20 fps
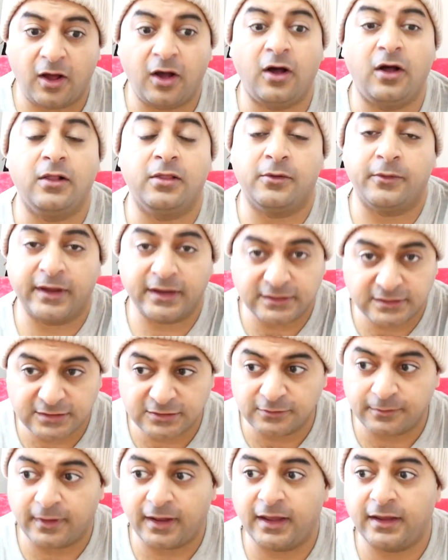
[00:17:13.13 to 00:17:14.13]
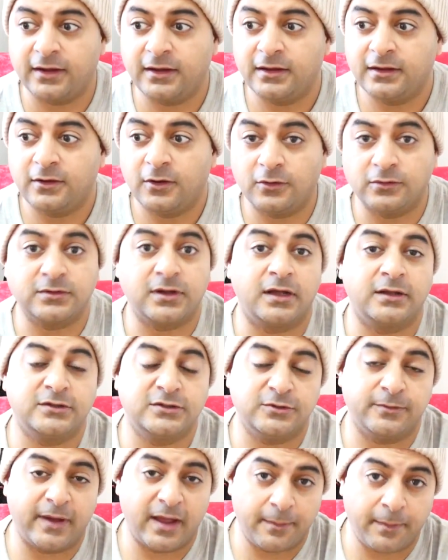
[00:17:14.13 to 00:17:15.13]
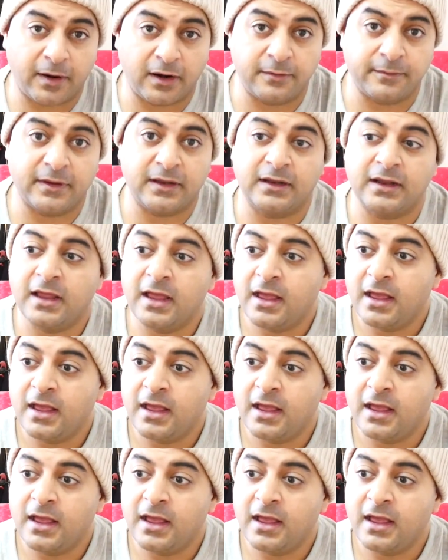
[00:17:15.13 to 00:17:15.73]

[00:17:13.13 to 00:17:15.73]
all the way to my apartment.